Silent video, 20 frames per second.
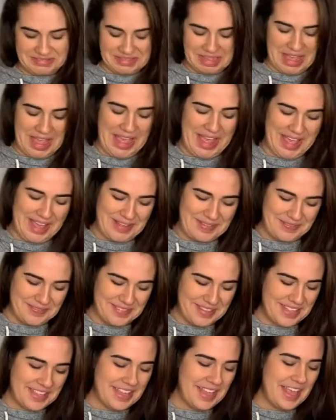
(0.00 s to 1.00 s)
And
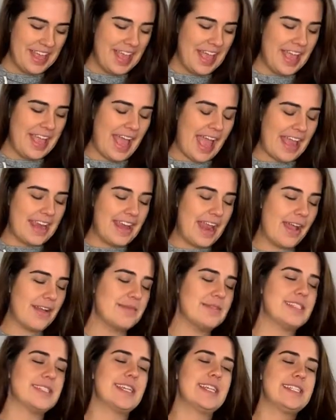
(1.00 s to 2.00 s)
now
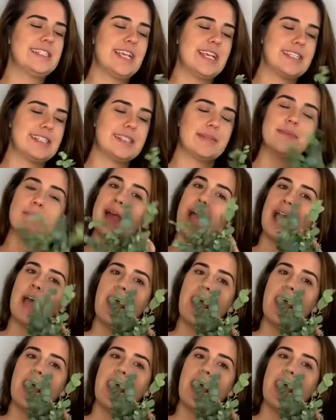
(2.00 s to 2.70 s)
I'm just gonna take some